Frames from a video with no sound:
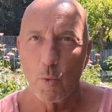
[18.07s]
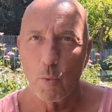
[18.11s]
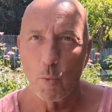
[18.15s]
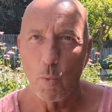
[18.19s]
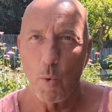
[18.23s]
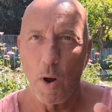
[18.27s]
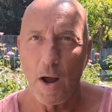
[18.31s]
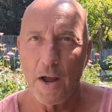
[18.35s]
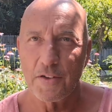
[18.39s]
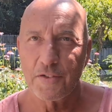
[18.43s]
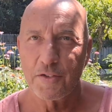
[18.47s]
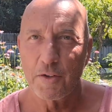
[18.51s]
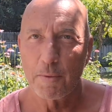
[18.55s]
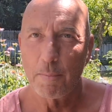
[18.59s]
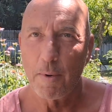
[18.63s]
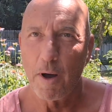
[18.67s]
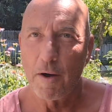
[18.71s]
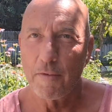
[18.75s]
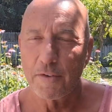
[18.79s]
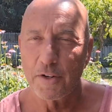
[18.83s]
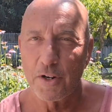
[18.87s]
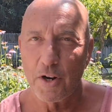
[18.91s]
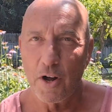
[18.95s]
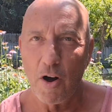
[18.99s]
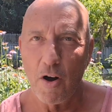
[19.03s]
rise
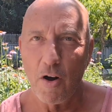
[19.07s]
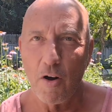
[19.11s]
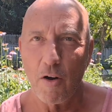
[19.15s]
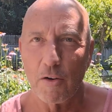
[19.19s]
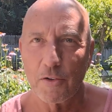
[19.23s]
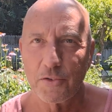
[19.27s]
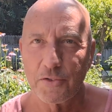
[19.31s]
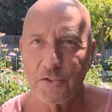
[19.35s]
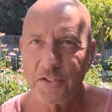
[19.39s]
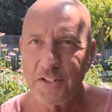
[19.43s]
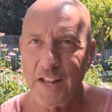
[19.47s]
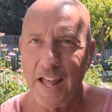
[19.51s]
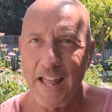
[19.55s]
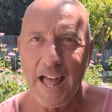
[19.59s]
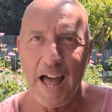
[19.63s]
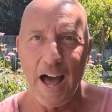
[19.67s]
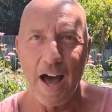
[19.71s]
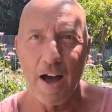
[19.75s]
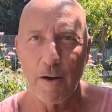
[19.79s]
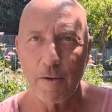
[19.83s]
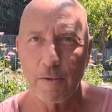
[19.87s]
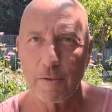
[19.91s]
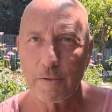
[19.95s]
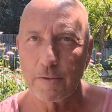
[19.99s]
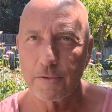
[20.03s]
above it all, stay
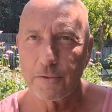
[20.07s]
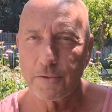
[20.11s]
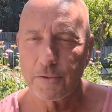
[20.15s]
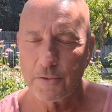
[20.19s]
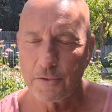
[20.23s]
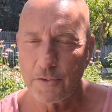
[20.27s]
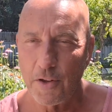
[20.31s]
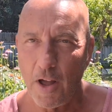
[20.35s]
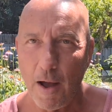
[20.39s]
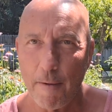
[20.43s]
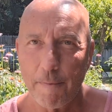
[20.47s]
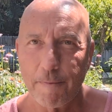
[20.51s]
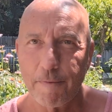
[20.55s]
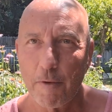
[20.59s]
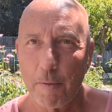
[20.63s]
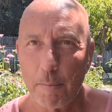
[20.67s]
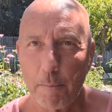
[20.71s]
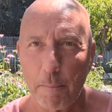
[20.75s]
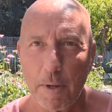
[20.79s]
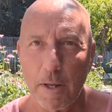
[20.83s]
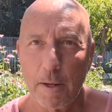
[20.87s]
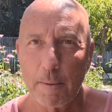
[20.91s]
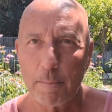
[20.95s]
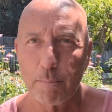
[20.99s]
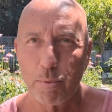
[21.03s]
out, stop from
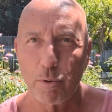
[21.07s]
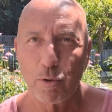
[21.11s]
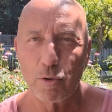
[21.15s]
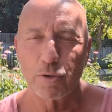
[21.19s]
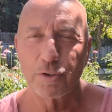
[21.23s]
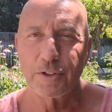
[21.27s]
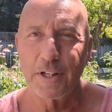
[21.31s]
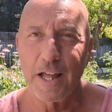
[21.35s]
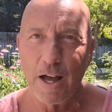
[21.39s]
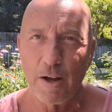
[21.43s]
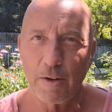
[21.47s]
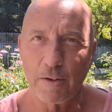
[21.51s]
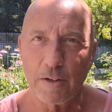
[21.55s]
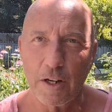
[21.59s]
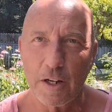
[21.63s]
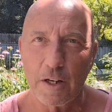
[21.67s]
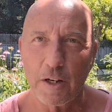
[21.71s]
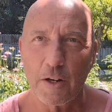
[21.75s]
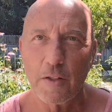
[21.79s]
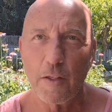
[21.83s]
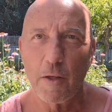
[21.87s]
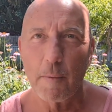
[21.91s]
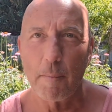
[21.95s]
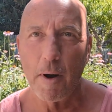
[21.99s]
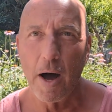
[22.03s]
being pulled down
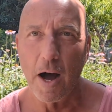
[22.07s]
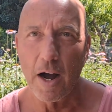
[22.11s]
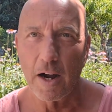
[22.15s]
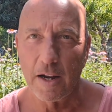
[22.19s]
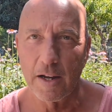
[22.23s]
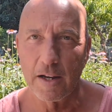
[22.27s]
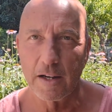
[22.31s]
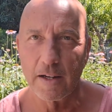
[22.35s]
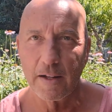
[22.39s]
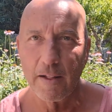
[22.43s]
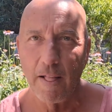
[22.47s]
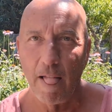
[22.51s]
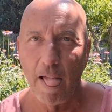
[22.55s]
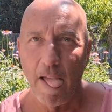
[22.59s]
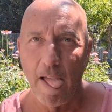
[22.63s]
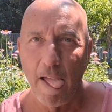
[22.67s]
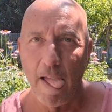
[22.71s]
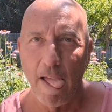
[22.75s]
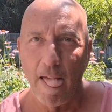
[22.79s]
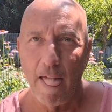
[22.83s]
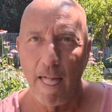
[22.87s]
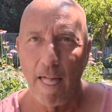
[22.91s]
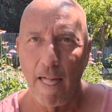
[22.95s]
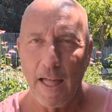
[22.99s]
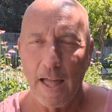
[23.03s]
into the muck,
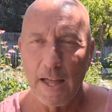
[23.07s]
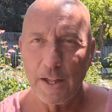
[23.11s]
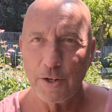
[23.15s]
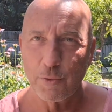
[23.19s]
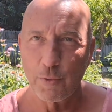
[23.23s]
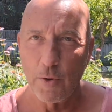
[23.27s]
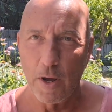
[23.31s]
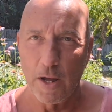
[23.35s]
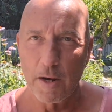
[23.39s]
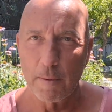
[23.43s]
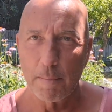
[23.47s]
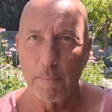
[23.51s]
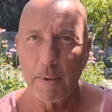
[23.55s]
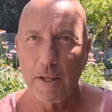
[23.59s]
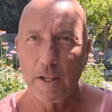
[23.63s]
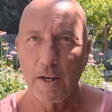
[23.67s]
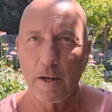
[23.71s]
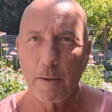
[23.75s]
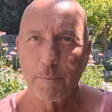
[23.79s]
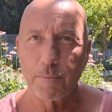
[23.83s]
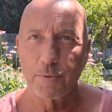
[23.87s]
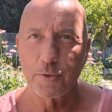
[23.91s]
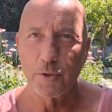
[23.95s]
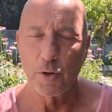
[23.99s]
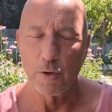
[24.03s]
and try to be an
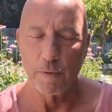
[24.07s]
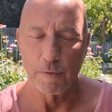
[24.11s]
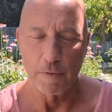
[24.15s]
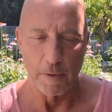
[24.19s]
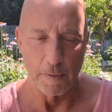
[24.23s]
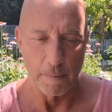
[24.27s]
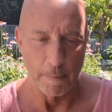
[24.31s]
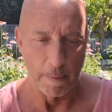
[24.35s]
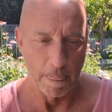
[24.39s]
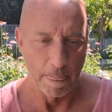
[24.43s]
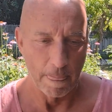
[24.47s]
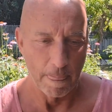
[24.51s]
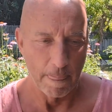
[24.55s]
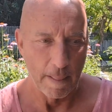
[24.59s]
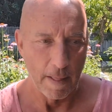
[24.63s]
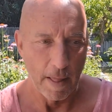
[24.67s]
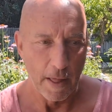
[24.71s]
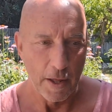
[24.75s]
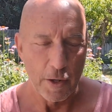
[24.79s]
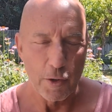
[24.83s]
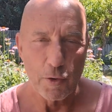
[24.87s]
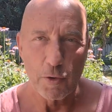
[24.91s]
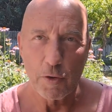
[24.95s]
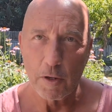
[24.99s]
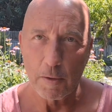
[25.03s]
observer.
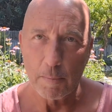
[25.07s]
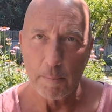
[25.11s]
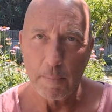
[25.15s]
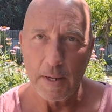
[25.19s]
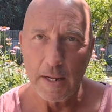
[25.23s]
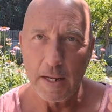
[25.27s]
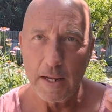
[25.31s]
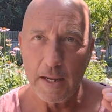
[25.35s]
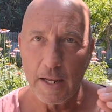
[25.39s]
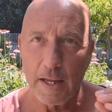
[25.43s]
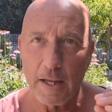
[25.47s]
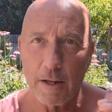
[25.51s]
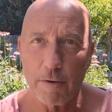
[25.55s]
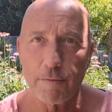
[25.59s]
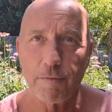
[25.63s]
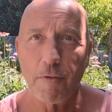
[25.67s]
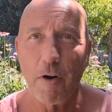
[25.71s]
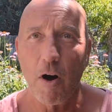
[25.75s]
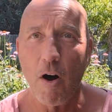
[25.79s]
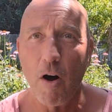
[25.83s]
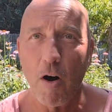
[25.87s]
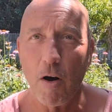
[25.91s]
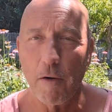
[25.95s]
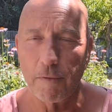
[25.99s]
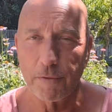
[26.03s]
You can be
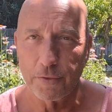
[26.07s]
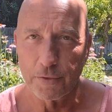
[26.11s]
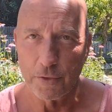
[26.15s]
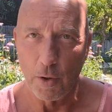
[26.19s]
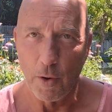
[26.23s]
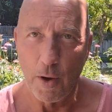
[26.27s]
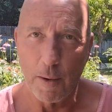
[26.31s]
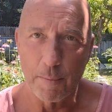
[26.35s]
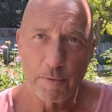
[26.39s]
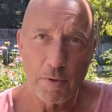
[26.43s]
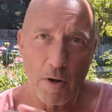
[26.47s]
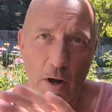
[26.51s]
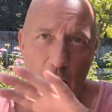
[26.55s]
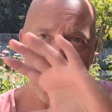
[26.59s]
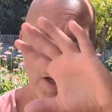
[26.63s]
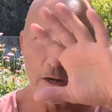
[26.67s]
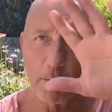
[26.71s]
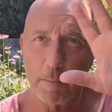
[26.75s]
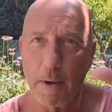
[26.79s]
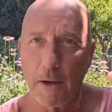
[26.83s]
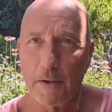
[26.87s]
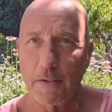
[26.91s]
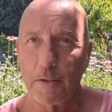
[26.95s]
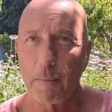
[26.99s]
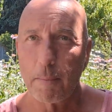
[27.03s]
involved. So I'm talking
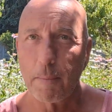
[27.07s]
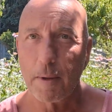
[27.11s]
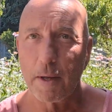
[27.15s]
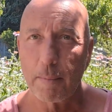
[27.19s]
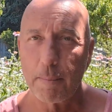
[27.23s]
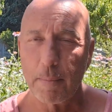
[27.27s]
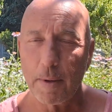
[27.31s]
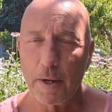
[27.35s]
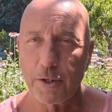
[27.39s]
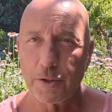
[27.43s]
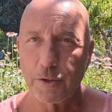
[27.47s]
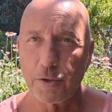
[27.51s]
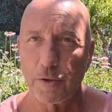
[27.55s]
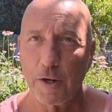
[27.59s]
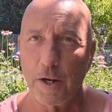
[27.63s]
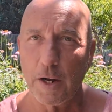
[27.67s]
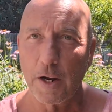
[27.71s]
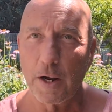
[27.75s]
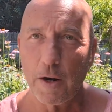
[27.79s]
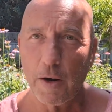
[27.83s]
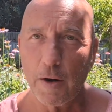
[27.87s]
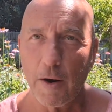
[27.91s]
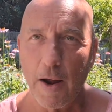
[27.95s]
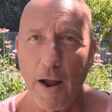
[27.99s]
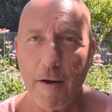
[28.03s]
about the big picture
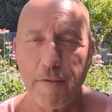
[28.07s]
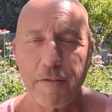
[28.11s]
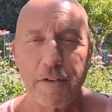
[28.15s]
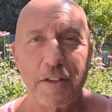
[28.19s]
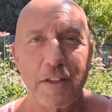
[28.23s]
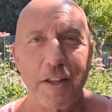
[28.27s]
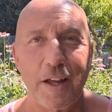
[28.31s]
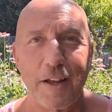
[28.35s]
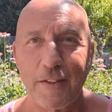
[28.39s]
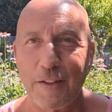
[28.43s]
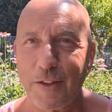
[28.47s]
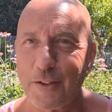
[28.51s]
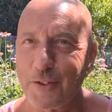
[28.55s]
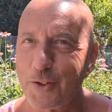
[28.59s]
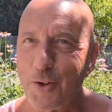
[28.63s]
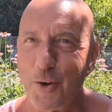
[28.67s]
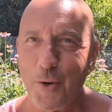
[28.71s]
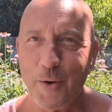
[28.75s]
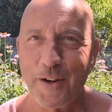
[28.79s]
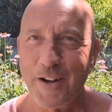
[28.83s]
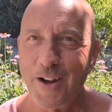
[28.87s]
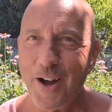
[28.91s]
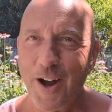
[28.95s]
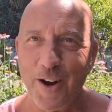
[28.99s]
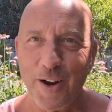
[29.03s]
here, everything that's
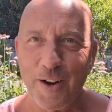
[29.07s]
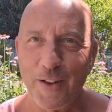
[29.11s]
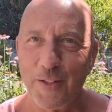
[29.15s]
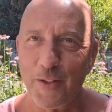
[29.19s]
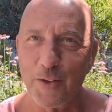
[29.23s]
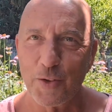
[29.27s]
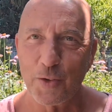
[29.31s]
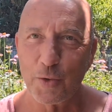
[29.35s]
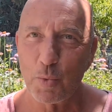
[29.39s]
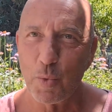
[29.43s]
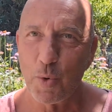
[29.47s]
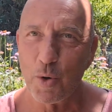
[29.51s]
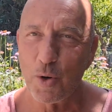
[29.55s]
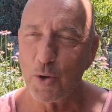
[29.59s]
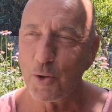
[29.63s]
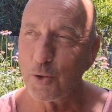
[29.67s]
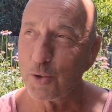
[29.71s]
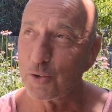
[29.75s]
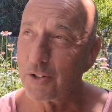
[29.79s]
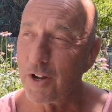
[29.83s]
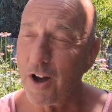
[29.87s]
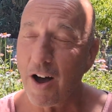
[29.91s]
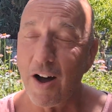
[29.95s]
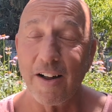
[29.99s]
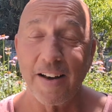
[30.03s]
going on in this
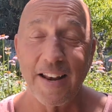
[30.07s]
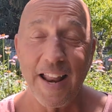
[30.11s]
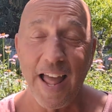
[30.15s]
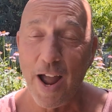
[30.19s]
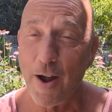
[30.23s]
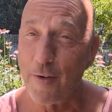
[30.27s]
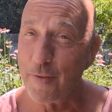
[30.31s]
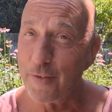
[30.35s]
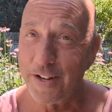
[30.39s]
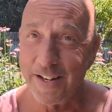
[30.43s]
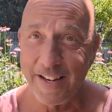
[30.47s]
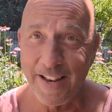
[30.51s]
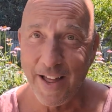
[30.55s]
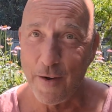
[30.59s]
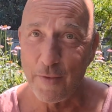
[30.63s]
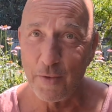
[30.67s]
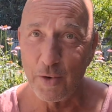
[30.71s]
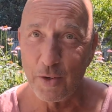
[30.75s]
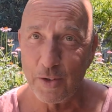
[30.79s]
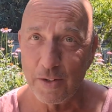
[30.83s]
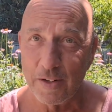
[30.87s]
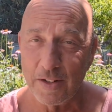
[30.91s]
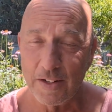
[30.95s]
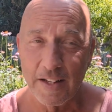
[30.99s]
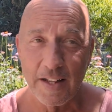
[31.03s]
world on every
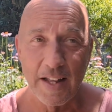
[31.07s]
level